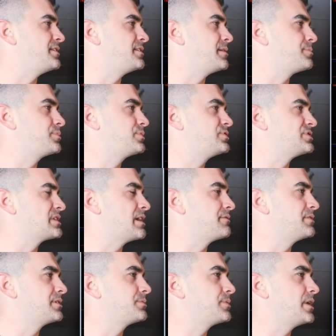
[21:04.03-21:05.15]
ended up just
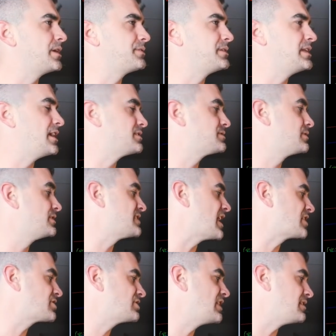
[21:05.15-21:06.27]
covering throughout the day. So this
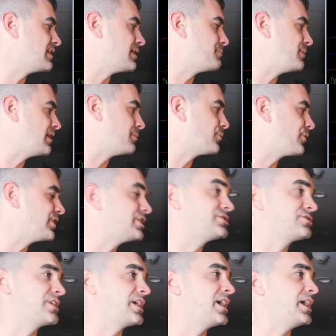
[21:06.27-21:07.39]
actually ended up being a pretty
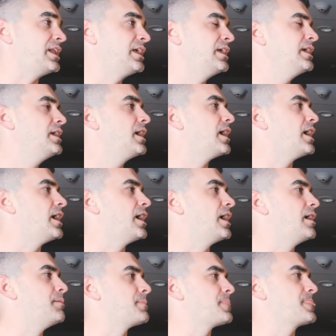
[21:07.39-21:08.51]
good trade.
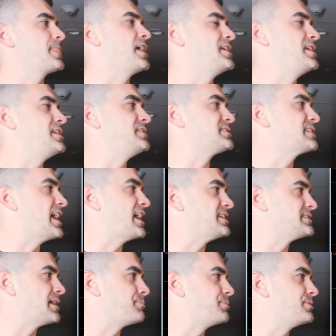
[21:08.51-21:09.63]
I didn't
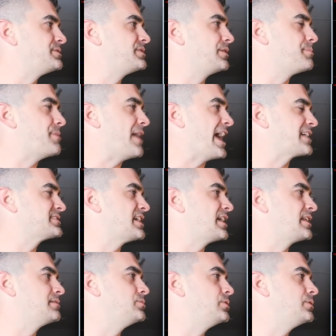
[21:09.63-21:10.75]
size up until the back
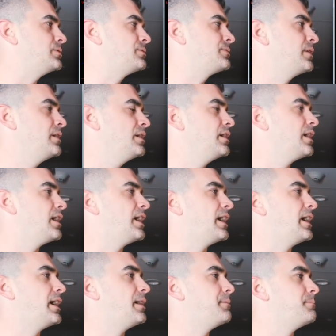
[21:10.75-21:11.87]
side of the move.
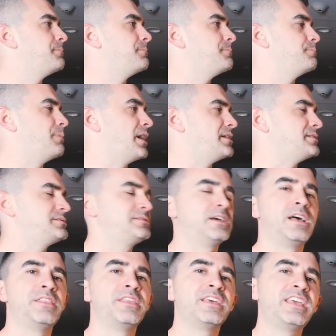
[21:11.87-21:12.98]
But
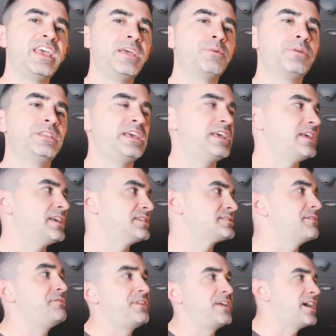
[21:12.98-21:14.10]
the key with
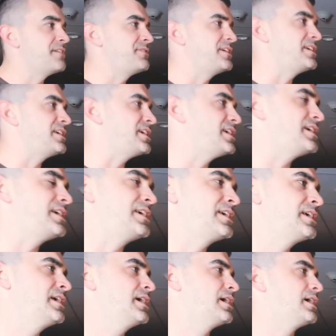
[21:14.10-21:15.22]
these,
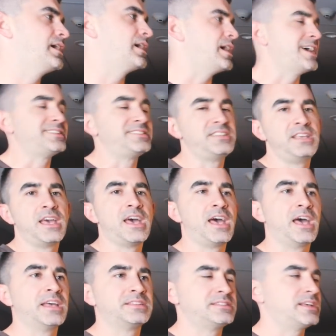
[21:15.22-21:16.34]
VIVE,
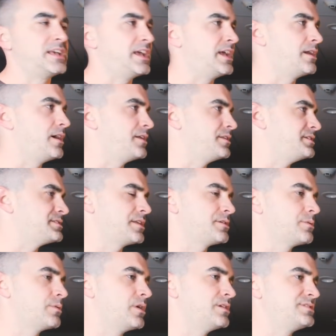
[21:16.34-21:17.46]
SES, and all these
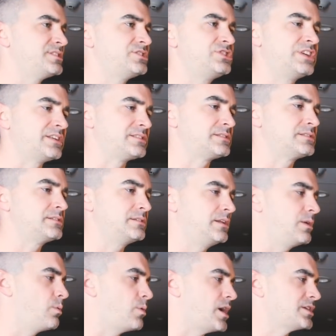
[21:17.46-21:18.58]
other ones is just,
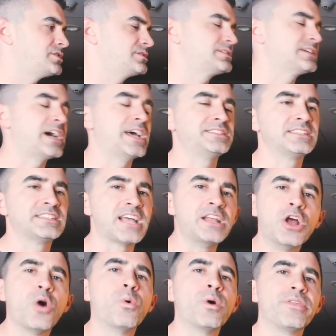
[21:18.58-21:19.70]
watch your sizes.
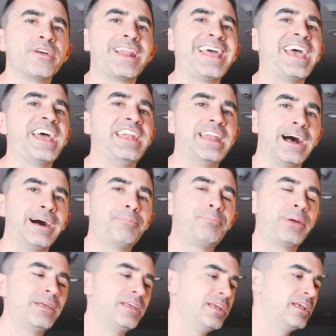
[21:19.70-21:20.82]
I know where they're going to end
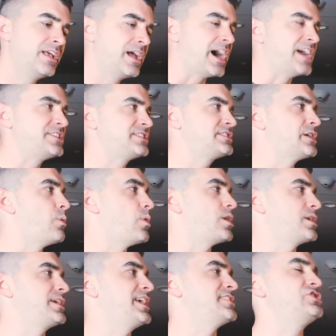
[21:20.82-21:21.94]
up. I just don't
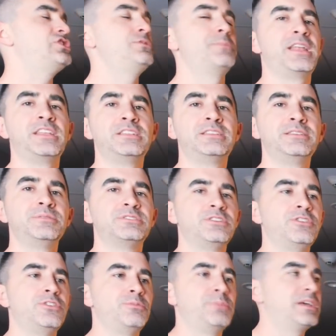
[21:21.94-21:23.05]
want to get too many too
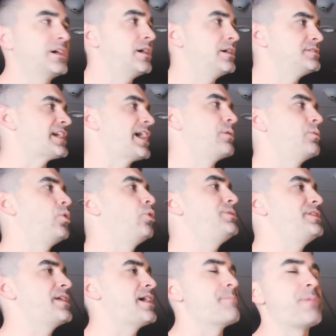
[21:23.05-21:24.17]
soon because I will
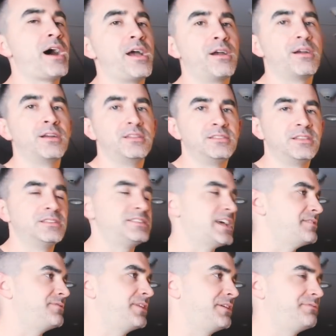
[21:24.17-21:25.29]
be that buyer into the
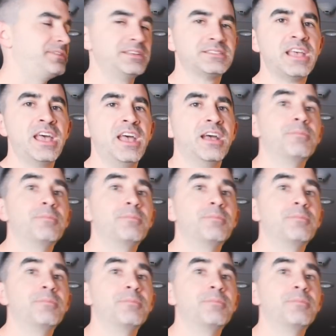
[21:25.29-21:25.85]
1050s,